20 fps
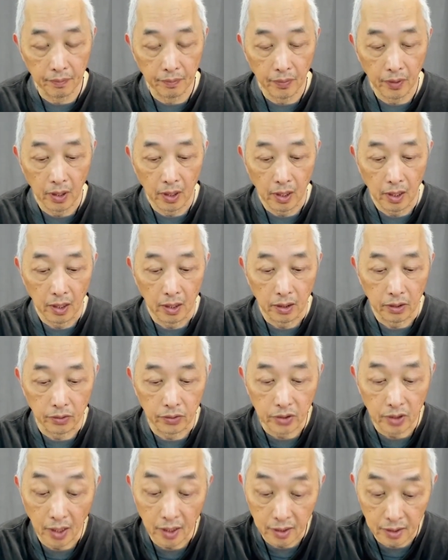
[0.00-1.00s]
There's a lot of
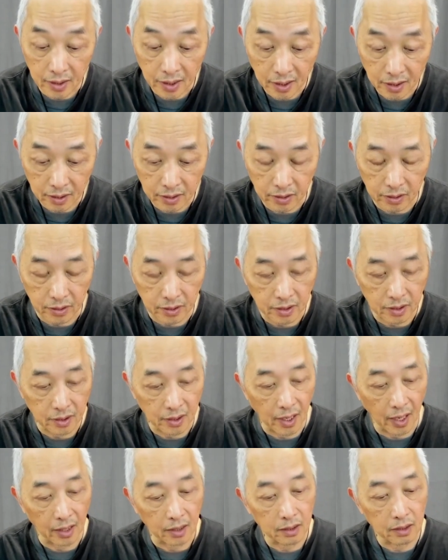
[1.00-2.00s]
intelligence in that,
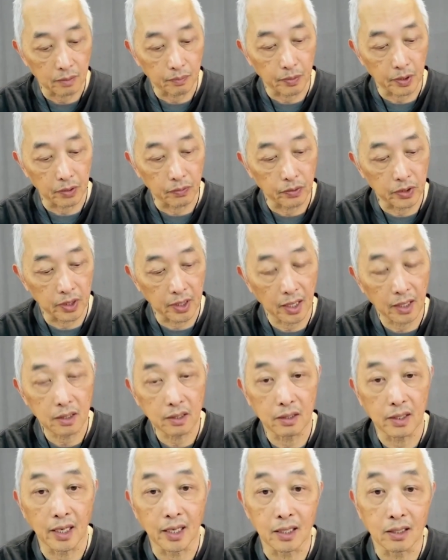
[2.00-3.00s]
but we tend to
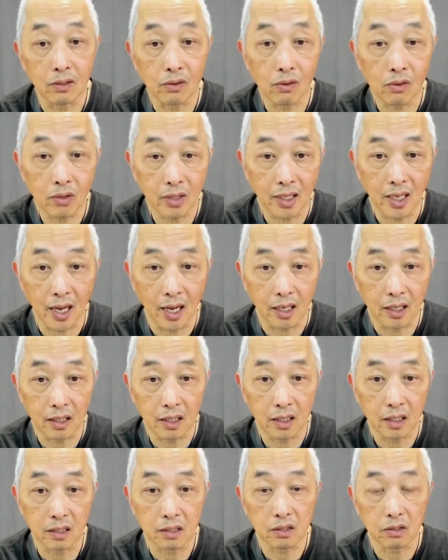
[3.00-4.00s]
ignore that. And
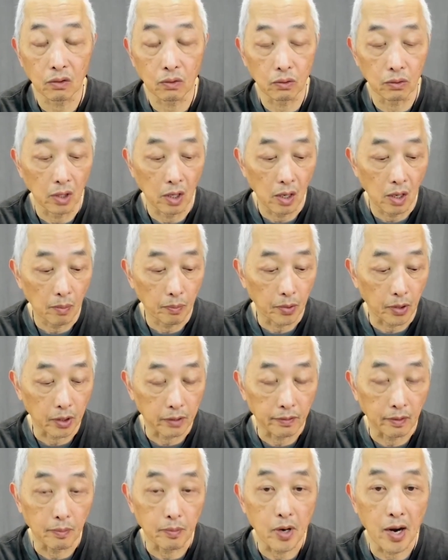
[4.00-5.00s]
so part of our
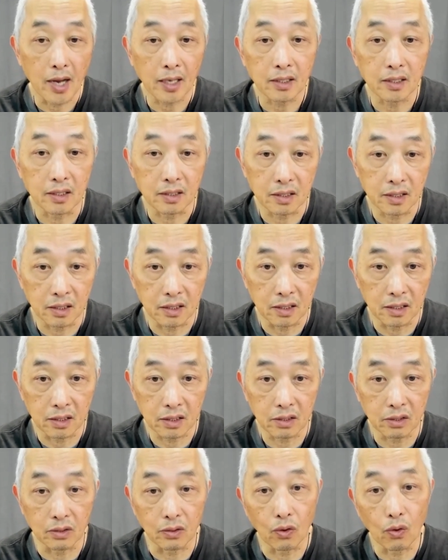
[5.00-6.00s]
practice is to go
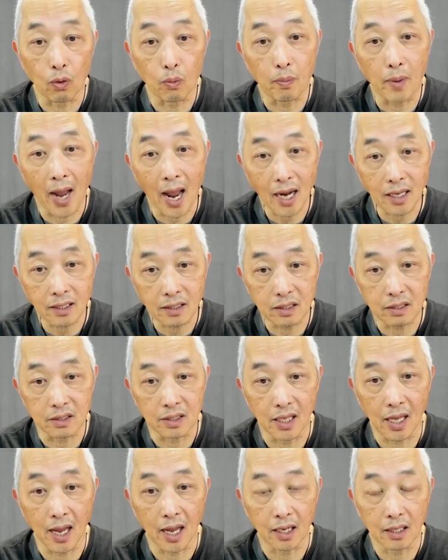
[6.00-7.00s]
back to that
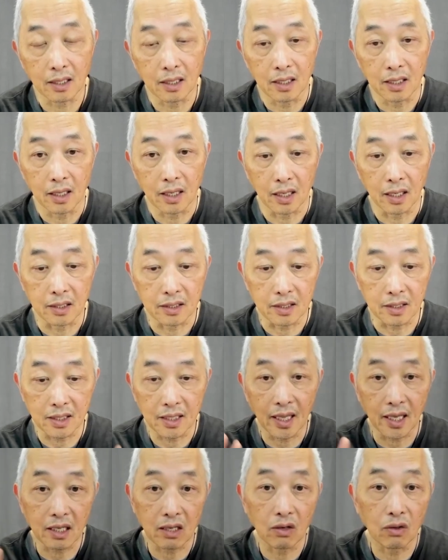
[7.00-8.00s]
and just let go
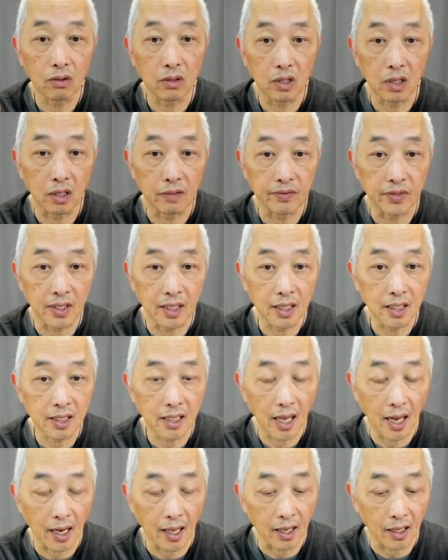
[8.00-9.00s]
of the intellect
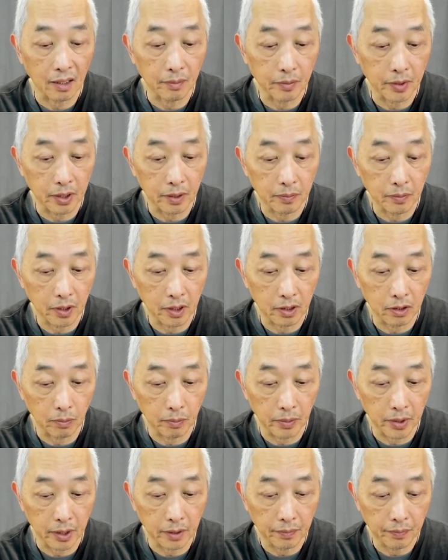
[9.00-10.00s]
a little bit.
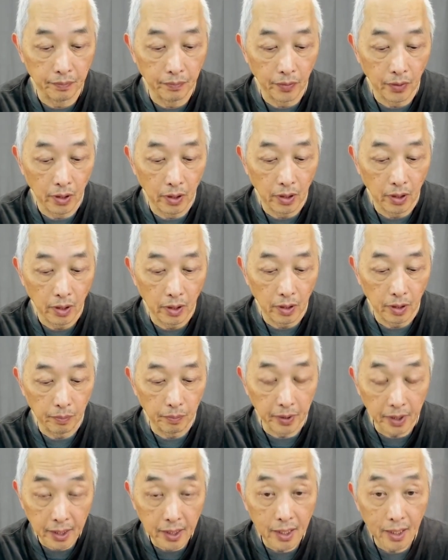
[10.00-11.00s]
But in any
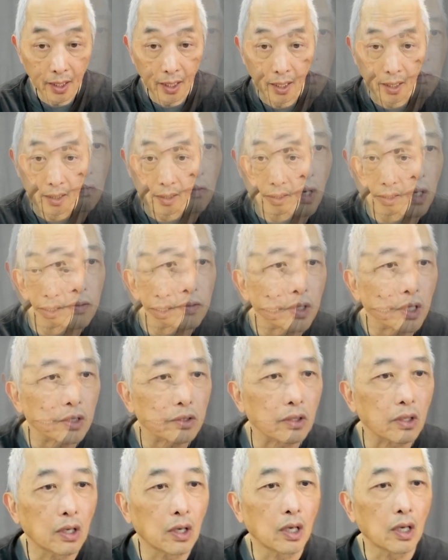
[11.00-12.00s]
case,
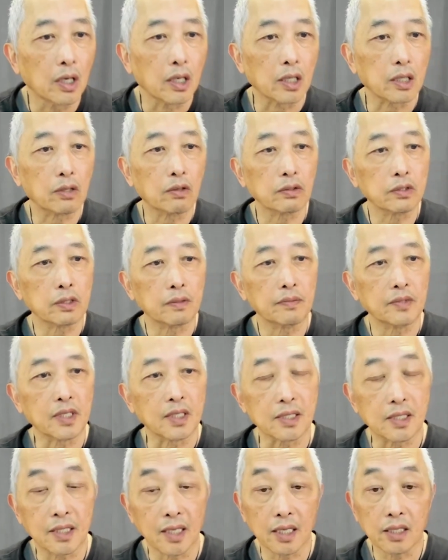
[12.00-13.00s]
it goes from sensation
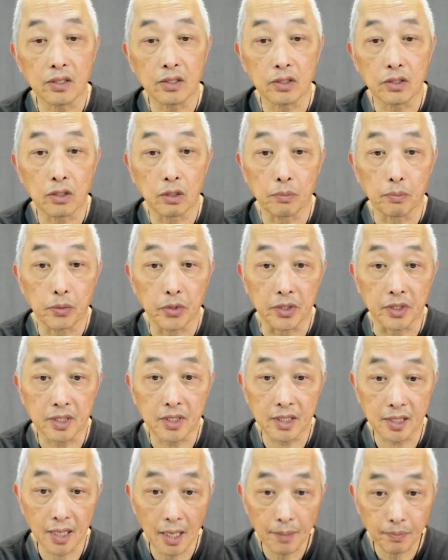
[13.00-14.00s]
to
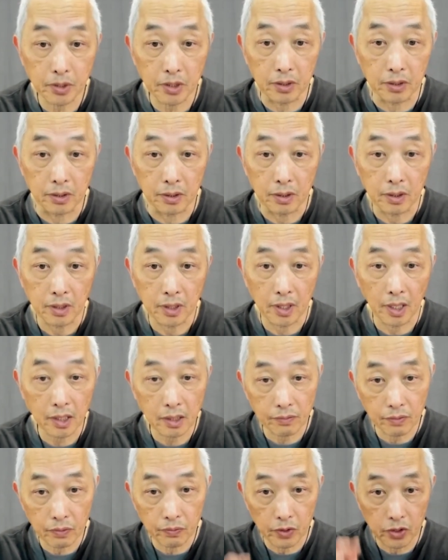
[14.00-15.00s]
perception. That's when we
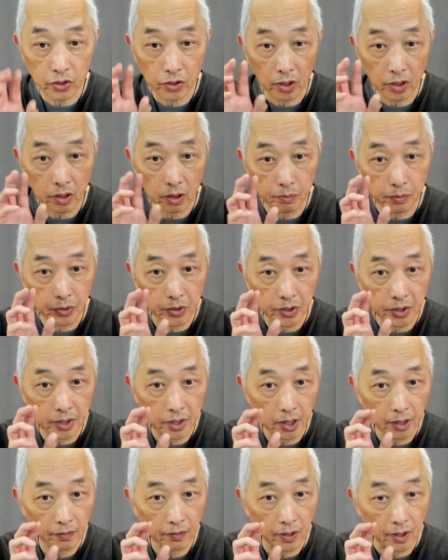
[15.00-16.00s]
start to perceive
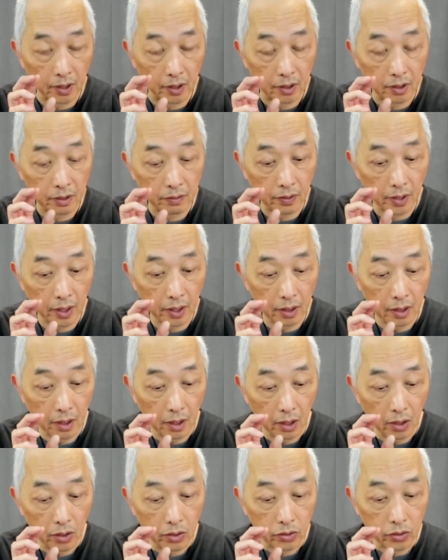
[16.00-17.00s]
things, right? So
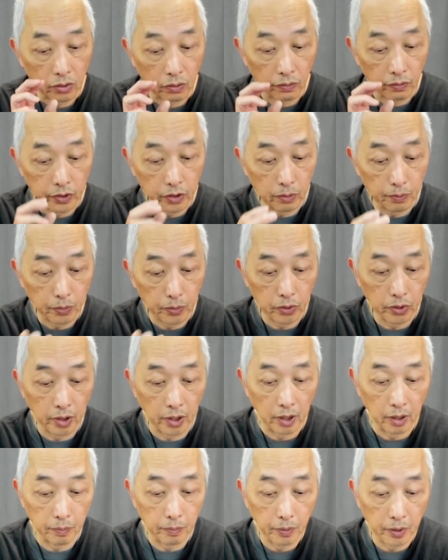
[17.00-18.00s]
when you put a piece of
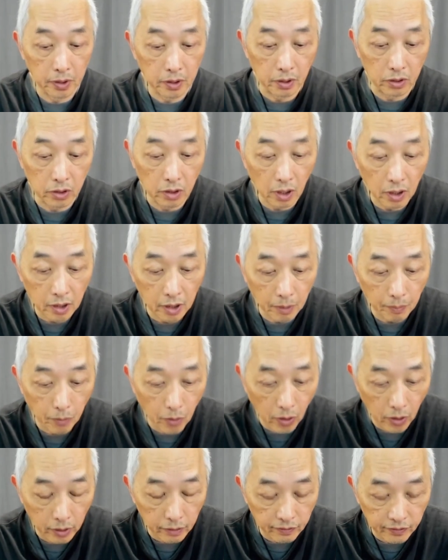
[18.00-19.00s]
chocolate bar in front
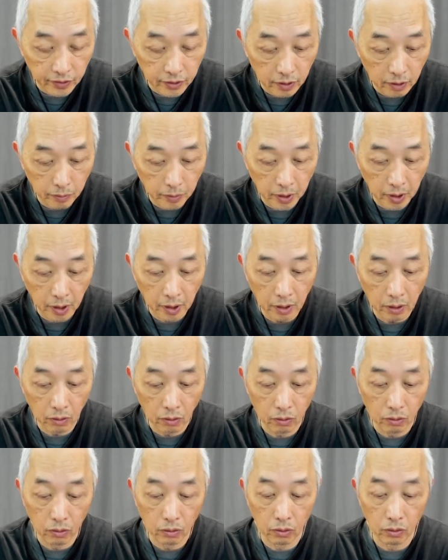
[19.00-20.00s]
of me, or
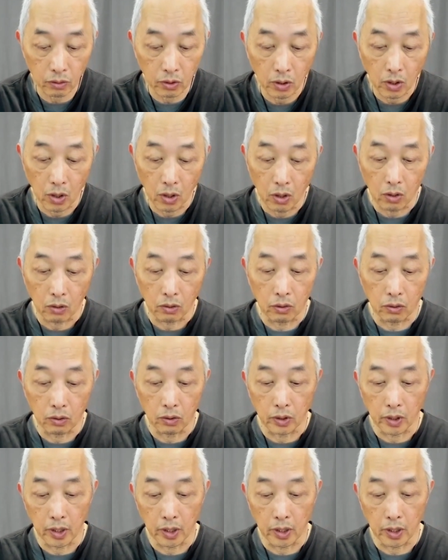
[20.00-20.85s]
a